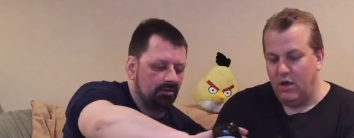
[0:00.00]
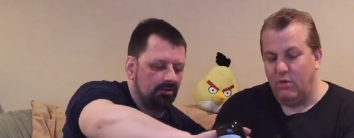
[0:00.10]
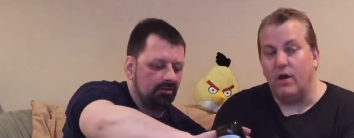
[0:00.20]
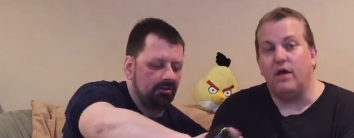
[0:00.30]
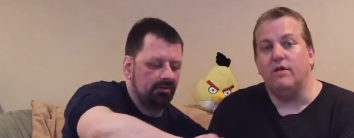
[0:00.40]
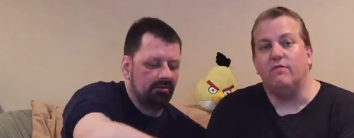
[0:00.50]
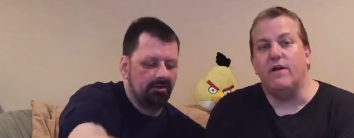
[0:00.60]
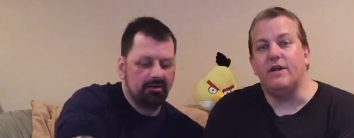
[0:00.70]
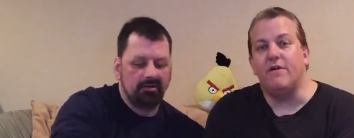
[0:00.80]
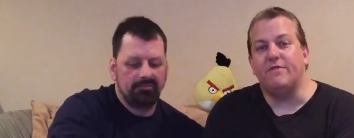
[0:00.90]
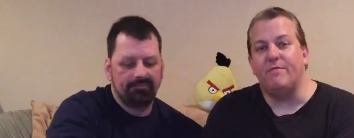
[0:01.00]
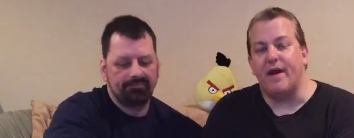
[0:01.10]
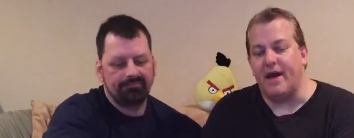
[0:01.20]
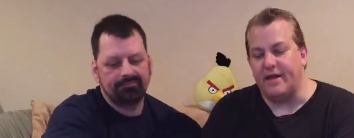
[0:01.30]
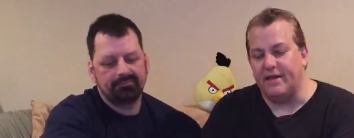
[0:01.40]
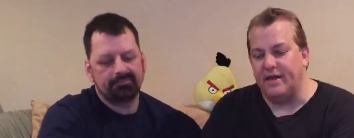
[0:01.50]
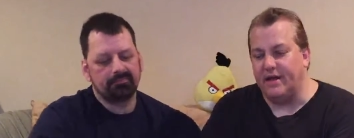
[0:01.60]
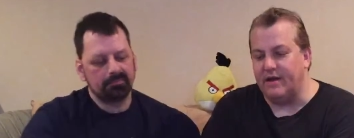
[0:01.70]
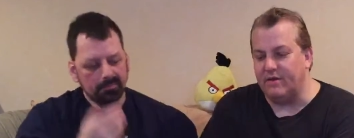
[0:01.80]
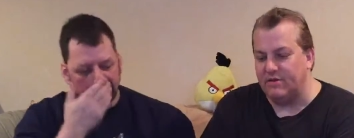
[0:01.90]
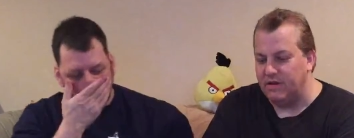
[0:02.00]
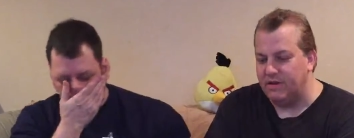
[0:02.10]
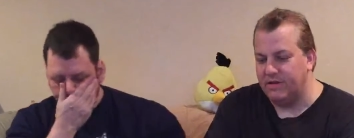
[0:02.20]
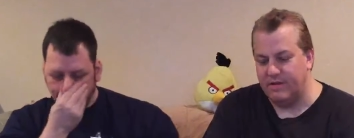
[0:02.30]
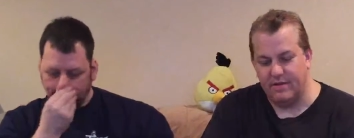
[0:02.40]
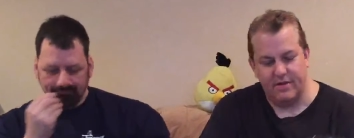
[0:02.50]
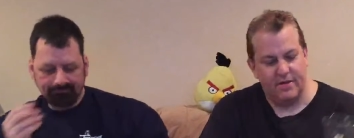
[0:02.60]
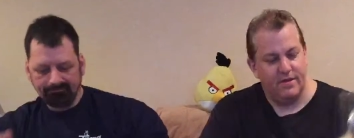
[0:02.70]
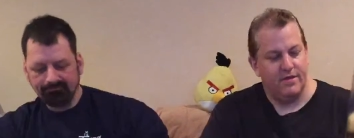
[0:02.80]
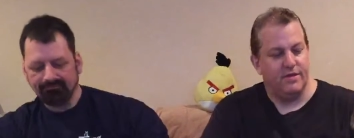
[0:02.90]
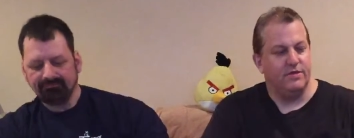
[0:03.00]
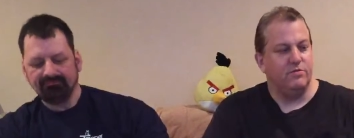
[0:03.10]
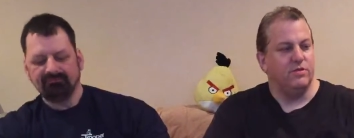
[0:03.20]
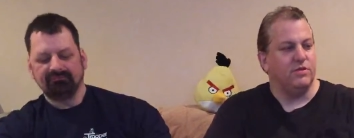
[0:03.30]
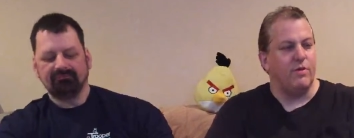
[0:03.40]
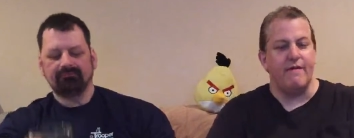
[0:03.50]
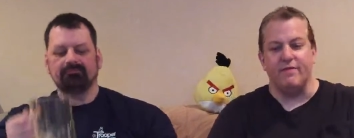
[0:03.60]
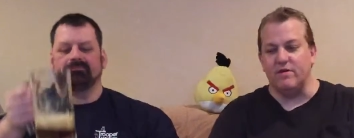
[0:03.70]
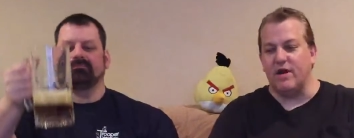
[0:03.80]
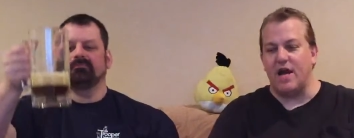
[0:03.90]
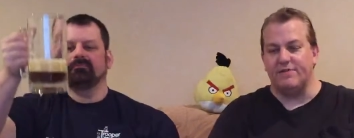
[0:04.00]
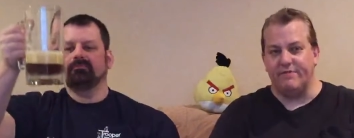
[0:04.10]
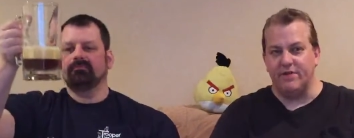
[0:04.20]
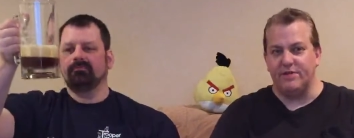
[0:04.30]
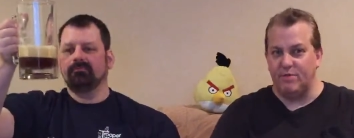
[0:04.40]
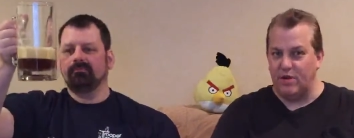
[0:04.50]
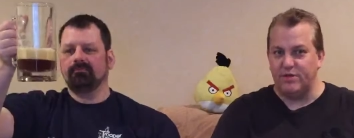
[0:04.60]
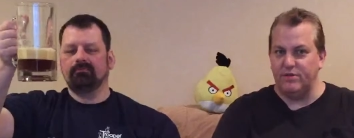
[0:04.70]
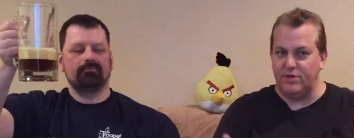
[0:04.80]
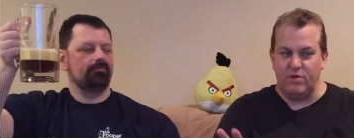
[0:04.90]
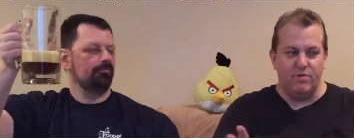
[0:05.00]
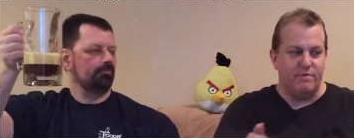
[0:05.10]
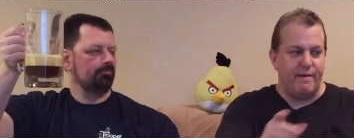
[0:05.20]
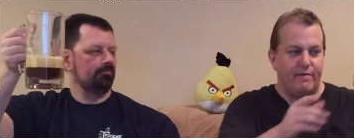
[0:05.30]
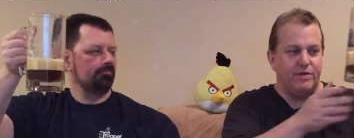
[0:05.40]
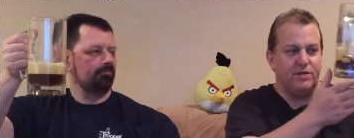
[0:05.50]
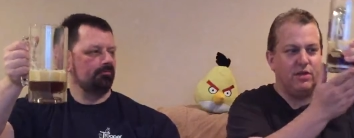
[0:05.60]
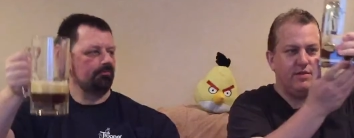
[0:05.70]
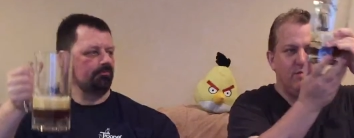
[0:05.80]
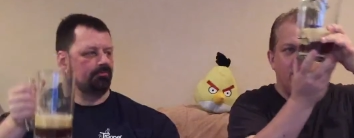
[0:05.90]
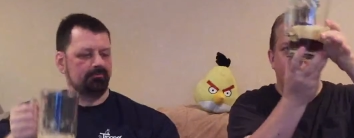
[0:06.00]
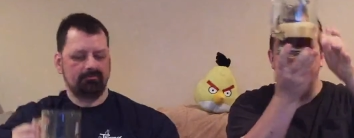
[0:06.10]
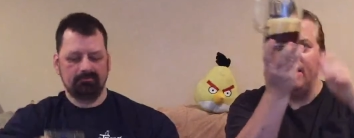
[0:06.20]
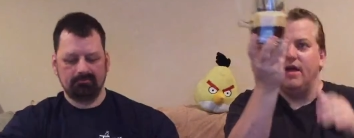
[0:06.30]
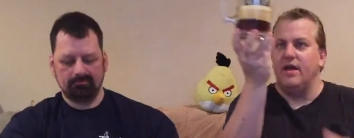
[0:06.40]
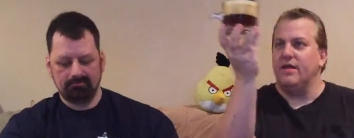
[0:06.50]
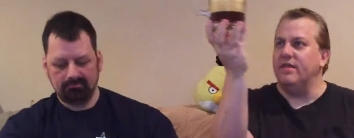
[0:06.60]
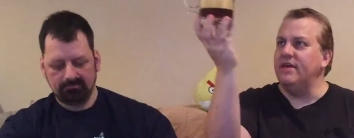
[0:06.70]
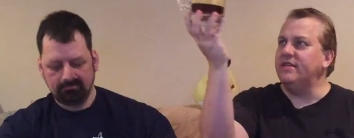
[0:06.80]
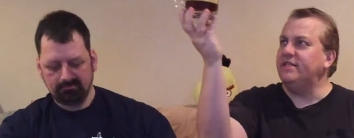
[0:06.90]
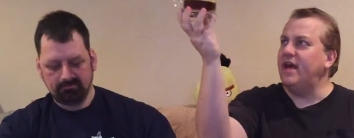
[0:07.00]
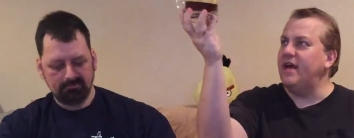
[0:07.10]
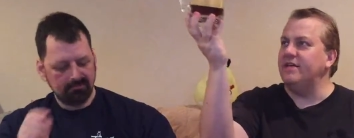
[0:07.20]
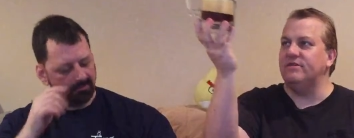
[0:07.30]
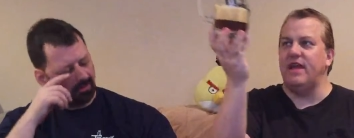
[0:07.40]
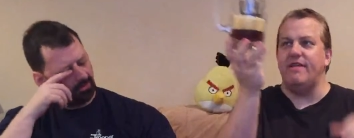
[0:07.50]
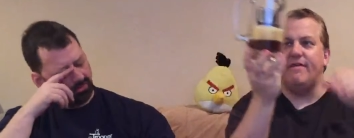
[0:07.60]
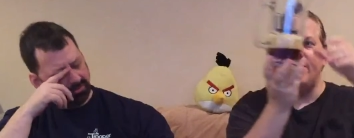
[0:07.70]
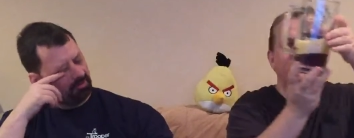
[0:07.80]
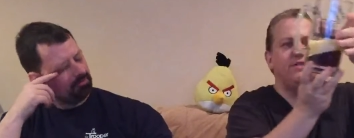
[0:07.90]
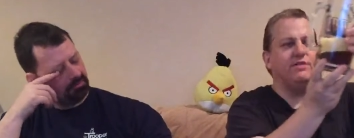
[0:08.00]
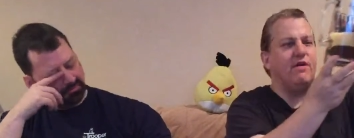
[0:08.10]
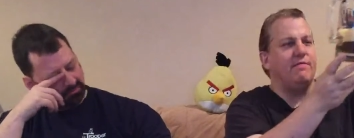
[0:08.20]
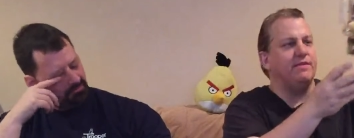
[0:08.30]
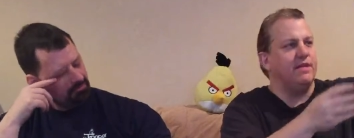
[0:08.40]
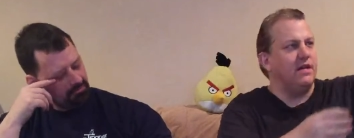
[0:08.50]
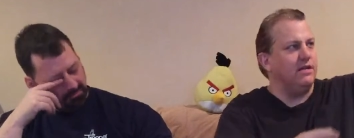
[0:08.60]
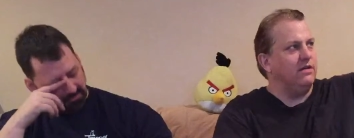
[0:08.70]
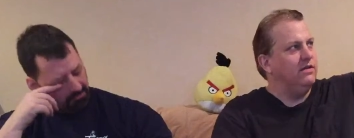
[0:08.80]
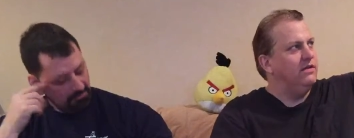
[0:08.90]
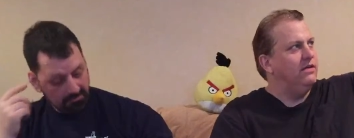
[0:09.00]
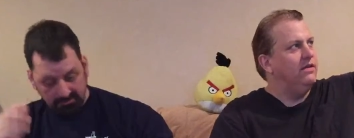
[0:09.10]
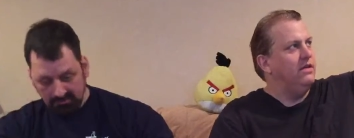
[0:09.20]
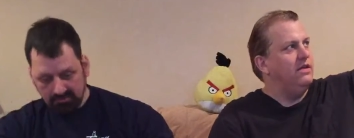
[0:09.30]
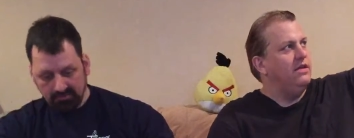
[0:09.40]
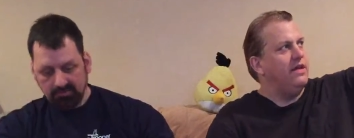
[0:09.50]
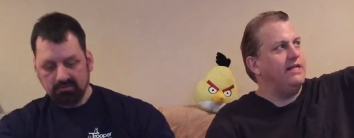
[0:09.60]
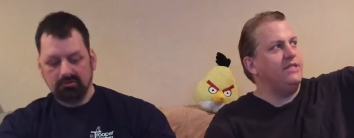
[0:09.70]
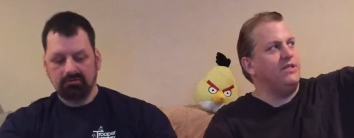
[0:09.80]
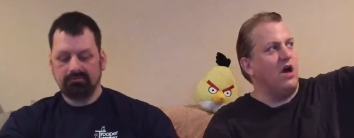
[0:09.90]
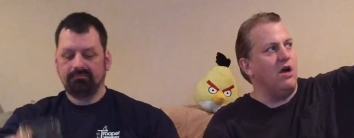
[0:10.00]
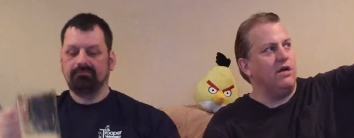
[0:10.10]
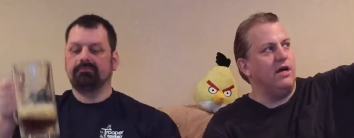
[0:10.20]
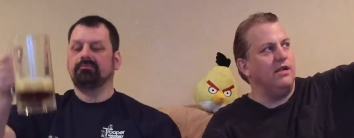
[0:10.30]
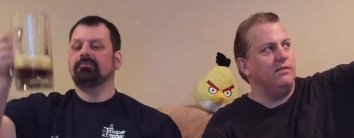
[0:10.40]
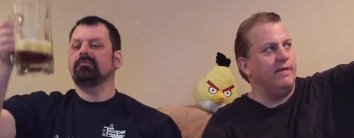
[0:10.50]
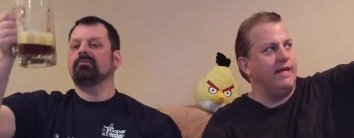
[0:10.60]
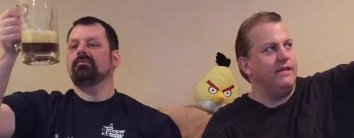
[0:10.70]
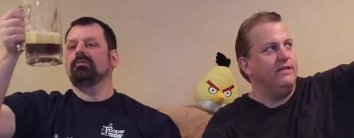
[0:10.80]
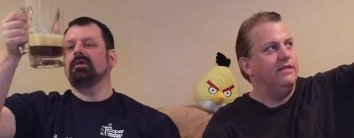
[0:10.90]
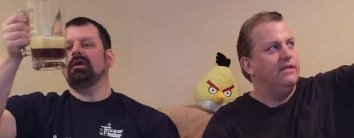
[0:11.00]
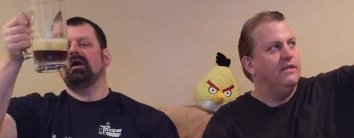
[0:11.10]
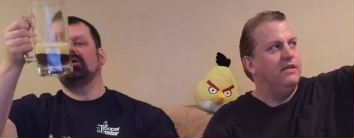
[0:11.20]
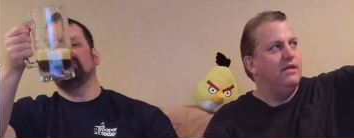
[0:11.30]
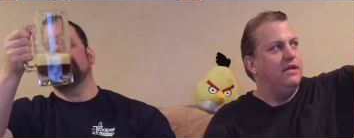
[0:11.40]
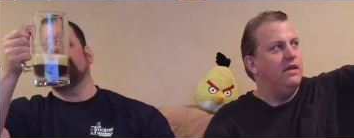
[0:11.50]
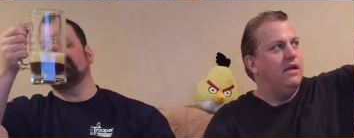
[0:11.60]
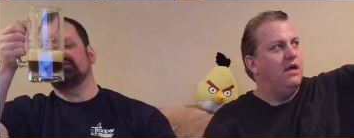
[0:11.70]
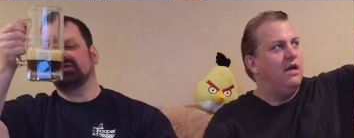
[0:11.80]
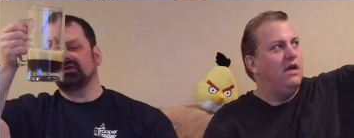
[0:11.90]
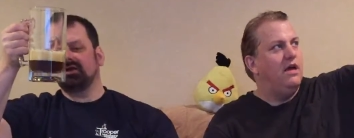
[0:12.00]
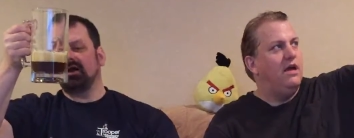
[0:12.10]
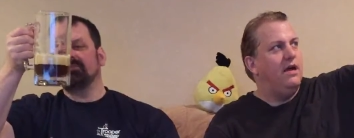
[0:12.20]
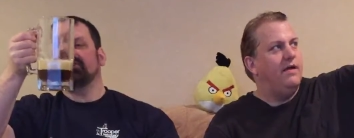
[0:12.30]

Speaker 1: Well, right off the bat, so we have a little controversy. We're going to do 2, or maybe we're just going to do 1. This has, Dave, how would you describe this color? That's a dark color, man. I would say it's like a copper